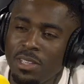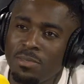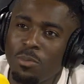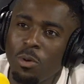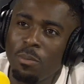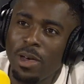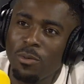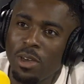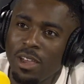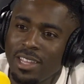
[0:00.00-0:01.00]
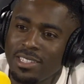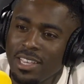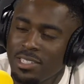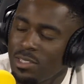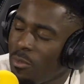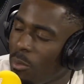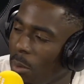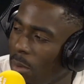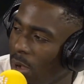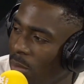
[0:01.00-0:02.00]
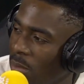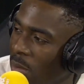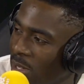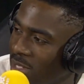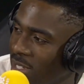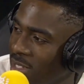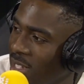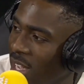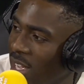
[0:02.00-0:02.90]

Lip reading: more mad when I get texts off my mum and my sister.